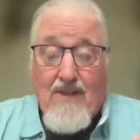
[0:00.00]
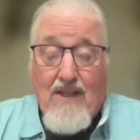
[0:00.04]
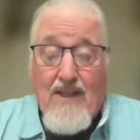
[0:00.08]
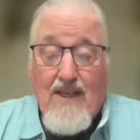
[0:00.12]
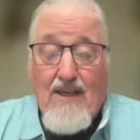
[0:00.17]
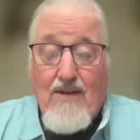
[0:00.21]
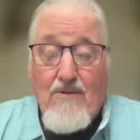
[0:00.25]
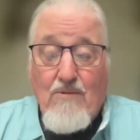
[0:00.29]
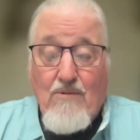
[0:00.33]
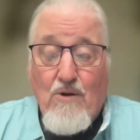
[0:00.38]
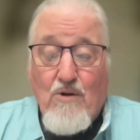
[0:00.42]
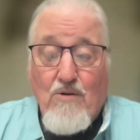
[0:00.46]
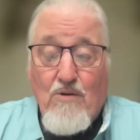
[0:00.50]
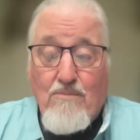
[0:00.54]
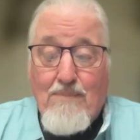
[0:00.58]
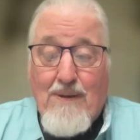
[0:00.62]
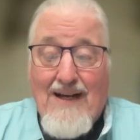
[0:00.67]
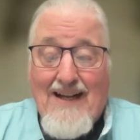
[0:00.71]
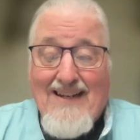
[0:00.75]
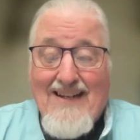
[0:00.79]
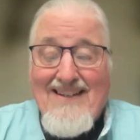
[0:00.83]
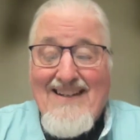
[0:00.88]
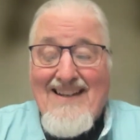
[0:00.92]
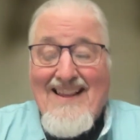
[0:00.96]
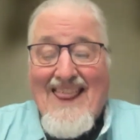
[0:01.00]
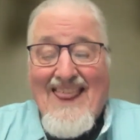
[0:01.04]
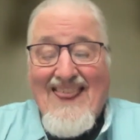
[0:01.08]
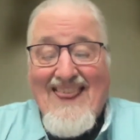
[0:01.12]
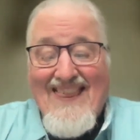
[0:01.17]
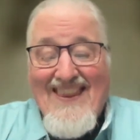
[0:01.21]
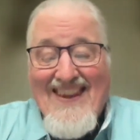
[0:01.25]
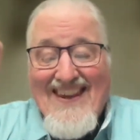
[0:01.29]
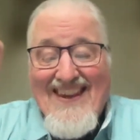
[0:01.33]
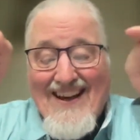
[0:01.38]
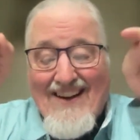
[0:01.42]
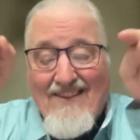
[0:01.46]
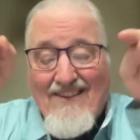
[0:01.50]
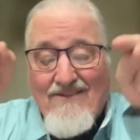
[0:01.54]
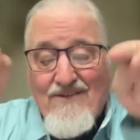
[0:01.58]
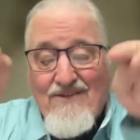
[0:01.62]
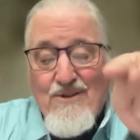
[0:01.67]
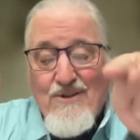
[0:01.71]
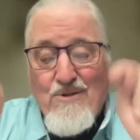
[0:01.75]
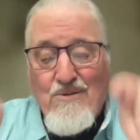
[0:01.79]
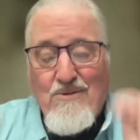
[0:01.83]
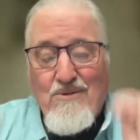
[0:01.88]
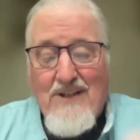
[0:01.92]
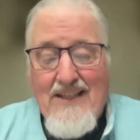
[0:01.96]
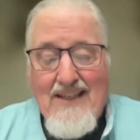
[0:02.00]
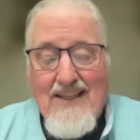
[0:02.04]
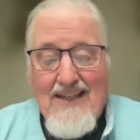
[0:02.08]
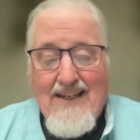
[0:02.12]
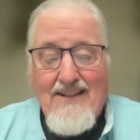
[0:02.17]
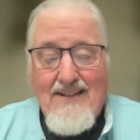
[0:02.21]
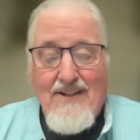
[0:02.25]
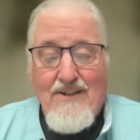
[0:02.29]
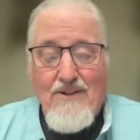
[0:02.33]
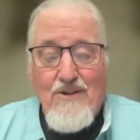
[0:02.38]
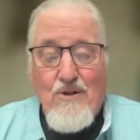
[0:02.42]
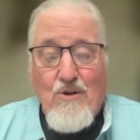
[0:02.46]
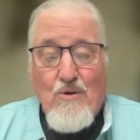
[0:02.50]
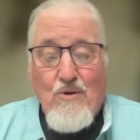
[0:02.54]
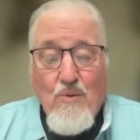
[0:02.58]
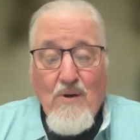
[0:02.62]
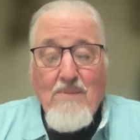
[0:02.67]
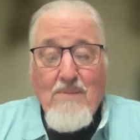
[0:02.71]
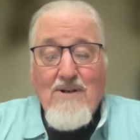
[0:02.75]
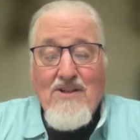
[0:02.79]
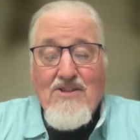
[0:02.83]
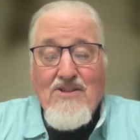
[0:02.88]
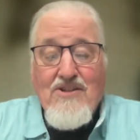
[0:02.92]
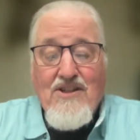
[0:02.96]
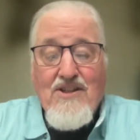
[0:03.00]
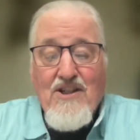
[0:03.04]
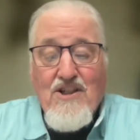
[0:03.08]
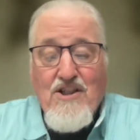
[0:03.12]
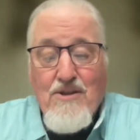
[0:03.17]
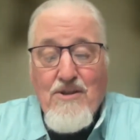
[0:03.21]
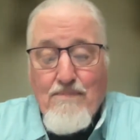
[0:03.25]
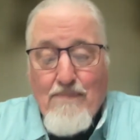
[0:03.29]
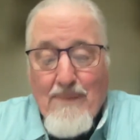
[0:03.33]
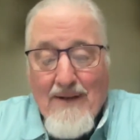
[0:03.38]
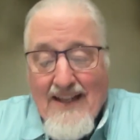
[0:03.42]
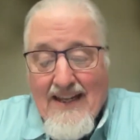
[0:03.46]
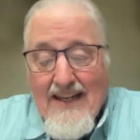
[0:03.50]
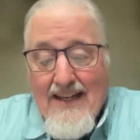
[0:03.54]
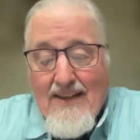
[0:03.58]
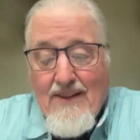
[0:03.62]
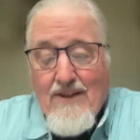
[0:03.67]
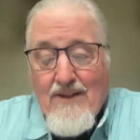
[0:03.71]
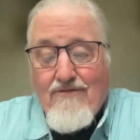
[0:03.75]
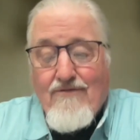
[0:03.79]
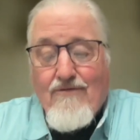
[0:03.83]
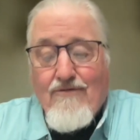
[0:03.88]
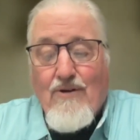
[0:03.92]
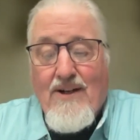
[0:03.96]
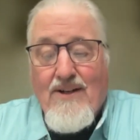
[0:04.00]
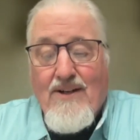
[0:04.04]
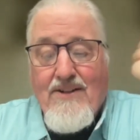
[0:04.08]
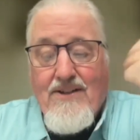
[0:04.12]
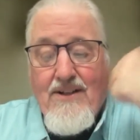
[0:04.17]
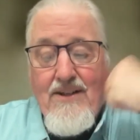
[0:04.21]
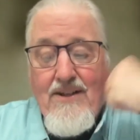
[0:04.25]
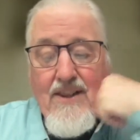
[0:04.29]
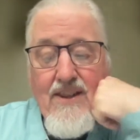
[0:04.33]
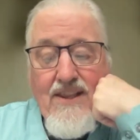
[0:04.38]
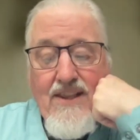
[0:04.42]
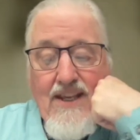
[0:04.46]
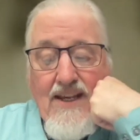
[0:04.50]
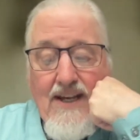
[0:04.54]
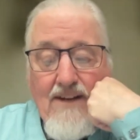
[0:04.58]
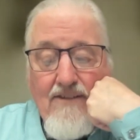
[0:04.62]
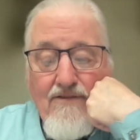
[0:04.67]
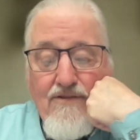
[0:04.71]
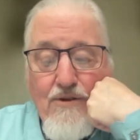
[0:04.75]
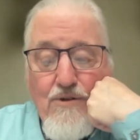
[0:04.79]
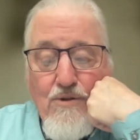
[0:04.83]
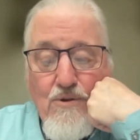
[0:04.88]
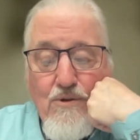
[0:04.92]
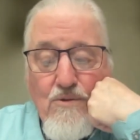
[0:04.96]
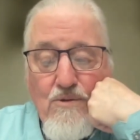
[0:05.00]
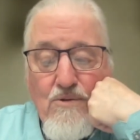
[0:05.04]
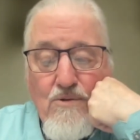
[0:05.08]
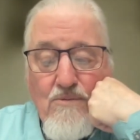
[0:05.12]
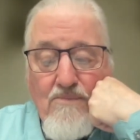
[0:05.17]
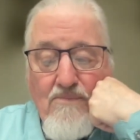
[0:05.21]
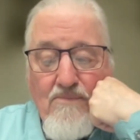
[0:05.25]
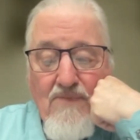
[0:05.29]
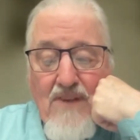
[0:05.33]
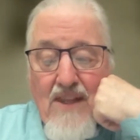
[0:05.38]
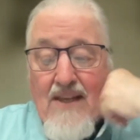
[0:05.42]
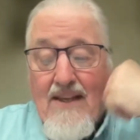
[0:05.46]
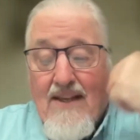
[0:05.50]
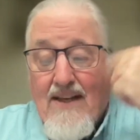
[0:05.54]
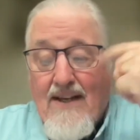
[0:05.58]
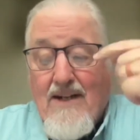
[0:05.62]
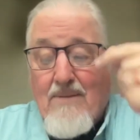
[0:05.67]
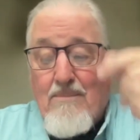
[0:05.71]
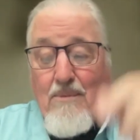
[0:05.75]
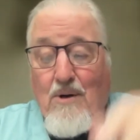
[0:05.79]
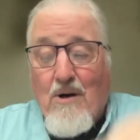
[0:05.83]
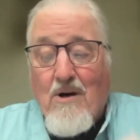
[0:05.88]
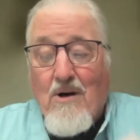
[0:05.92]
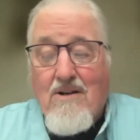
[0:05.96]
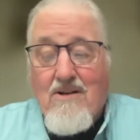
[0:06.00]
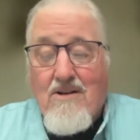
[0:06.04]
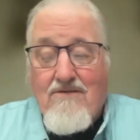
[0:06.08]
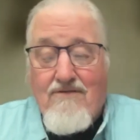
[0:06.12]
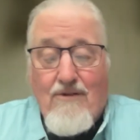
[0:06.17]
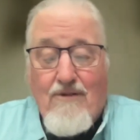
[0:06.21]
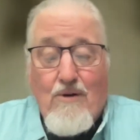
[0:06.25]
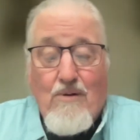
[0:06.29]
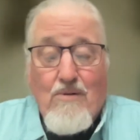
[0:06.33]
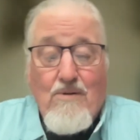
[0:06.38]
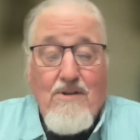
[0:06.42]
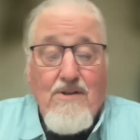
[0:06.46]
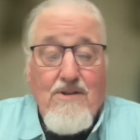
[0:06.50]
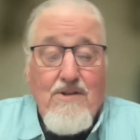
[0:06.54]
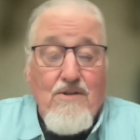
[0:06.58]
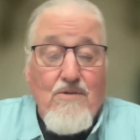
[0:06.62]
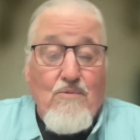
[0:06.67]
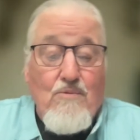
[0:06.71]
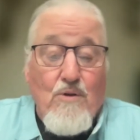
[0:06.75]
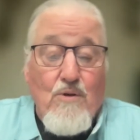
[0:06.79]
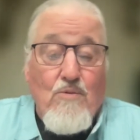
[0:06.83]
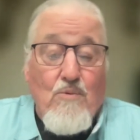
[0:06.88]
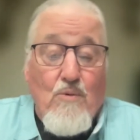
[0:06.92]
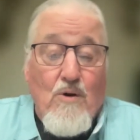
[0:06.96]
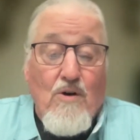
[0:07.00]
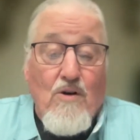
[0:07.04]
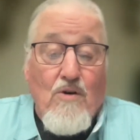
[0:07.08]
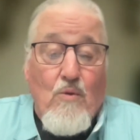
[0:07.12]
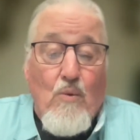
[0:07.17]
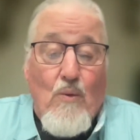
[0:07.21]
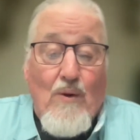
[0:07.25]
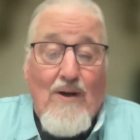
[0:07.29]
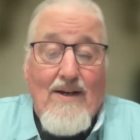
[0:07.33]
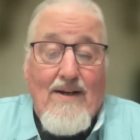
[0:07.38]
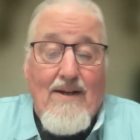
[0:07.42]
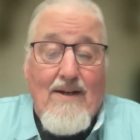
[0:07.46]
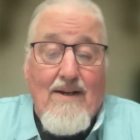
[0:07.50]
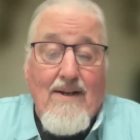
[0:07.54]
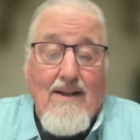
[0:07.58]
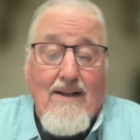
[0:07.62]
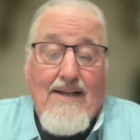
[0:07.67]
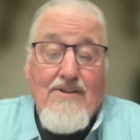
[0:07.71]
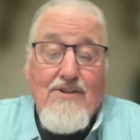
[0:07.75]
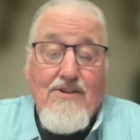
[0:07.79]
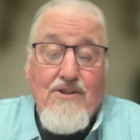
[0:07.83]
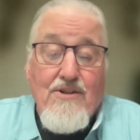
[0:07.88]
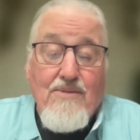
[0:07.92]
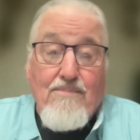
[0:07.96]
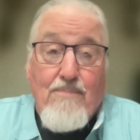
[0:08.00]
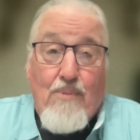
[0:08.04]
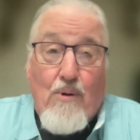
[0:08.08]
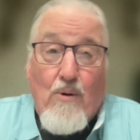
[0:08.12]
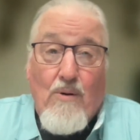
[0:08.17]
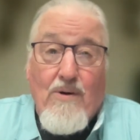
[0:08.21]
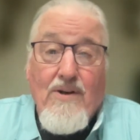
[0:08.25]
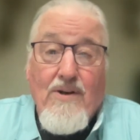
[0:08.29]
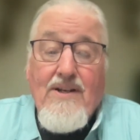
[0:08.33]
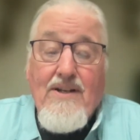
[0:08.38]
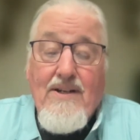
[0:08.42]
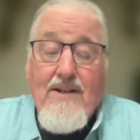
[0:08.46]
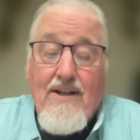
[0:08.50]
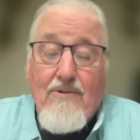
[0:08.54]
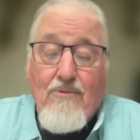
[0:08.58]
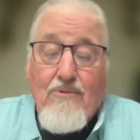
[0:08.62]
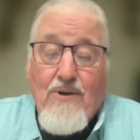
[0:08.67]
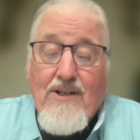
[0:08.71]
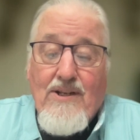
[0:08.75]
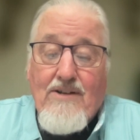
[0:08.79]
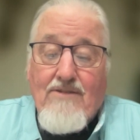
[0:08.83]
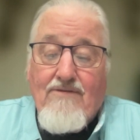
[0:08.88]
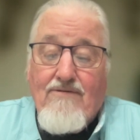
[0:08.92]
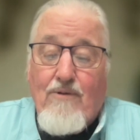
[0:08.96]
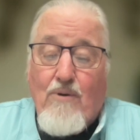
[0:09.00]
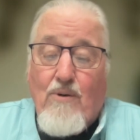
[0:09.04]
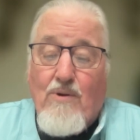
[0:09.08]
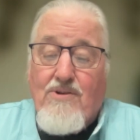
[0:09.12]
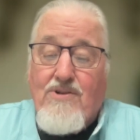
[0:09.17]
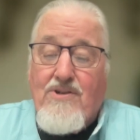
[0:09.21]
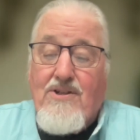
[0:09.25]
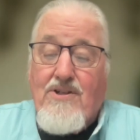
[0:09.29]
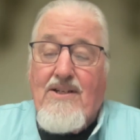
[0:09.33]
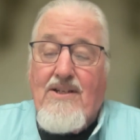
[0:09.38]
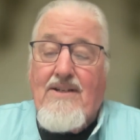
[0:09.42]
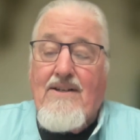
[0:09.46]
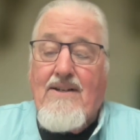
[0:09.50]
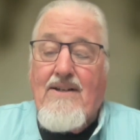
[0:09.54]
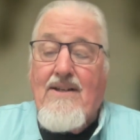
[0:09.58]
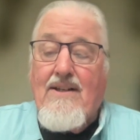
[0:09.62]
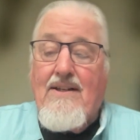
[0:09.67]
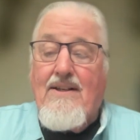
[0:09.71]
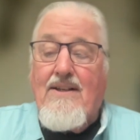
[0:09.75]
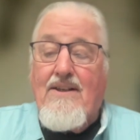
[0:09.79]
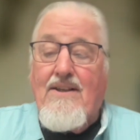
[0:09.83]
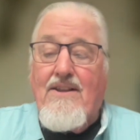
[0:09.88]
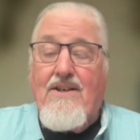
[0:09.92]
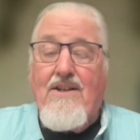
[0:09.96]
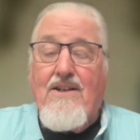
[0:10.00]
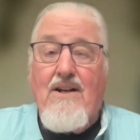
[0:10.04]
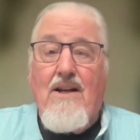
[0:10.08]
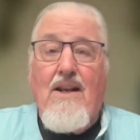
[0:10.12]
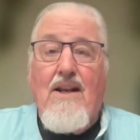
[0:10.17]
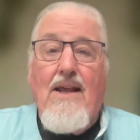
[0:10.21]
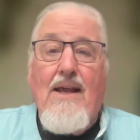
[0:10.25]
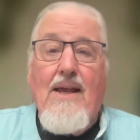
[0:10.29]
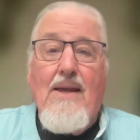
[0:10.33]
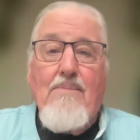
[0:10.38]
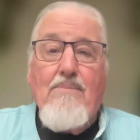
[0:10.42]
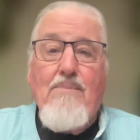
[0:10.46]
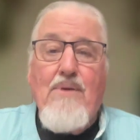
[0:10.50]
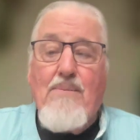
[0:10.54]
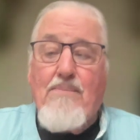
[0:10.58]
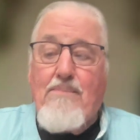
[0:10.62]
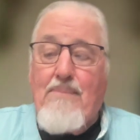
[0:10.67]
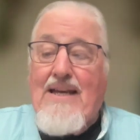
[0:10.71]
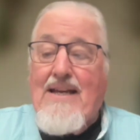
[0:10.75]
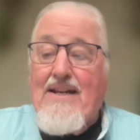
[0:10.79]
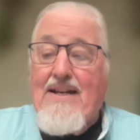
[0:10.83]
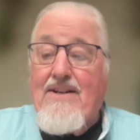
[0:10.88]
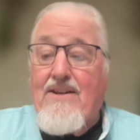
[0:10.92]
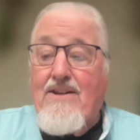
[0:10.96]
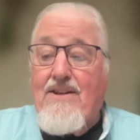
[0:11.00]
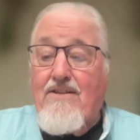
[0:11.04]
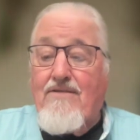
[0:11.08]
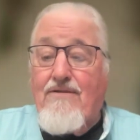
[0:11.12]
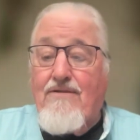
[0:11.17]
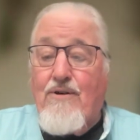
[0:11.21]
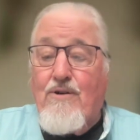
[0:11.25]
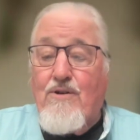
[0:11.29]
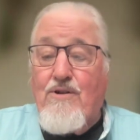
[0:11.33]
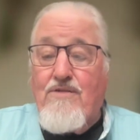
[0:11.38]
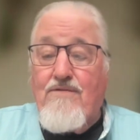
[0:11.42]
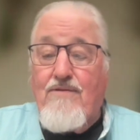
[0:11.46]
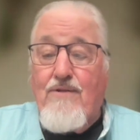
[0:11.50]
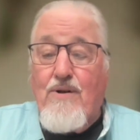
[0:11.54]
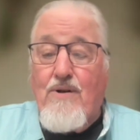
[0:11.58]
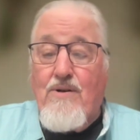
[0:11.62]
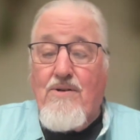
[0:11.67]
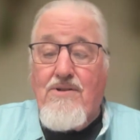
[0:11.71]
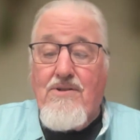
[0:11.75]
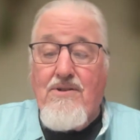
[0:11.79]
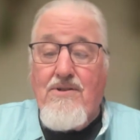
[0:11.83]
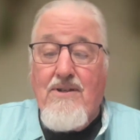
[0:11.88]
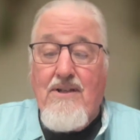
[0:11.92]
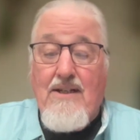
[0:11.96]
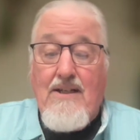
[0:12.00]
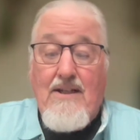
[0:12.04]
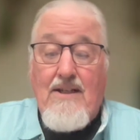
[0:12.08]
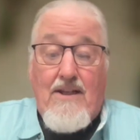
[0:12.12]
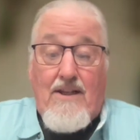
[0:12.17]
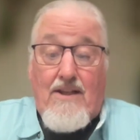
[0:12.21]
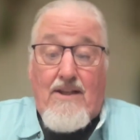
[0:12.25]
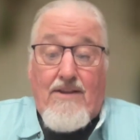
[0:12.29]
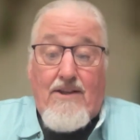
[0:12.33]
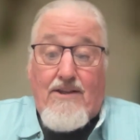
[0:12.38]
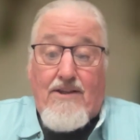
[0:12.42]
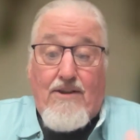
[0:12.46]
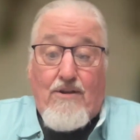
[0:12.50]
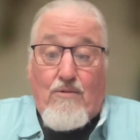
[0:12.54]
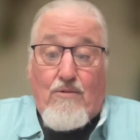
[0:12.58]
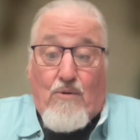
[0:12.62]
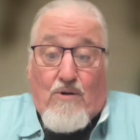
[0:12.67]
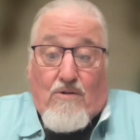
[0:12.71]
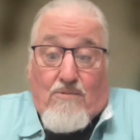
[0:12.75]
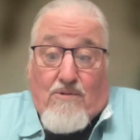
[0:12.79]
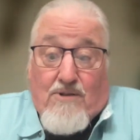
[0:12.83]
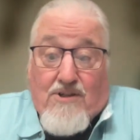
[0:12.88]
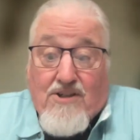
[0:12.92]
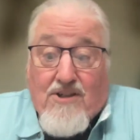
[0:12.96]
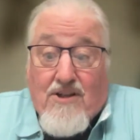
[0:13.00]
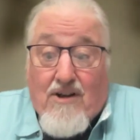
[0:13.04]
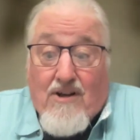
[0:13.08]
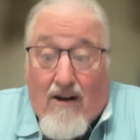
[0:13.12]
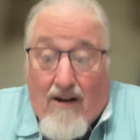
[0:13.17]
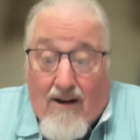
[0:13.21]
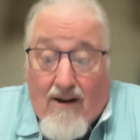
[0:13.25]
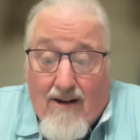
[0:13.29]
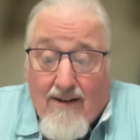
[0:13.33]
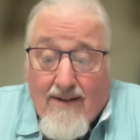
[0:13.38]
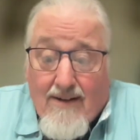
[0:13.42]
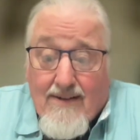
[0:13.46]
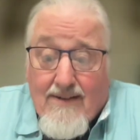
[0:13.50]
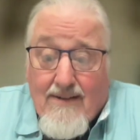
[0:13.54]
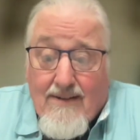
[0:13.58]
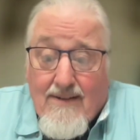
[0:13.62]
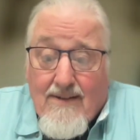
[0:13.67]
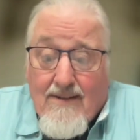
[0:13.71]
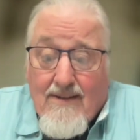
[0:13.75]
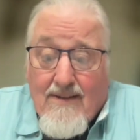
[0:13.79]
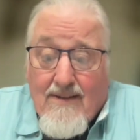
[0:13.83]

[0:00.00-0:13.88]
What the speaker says: He wrote panda diavtu yeneto. We must explain the fronted diavtu, and a marked focus would work well as supporting and reinforcing the claim made in the first verse that the word was God.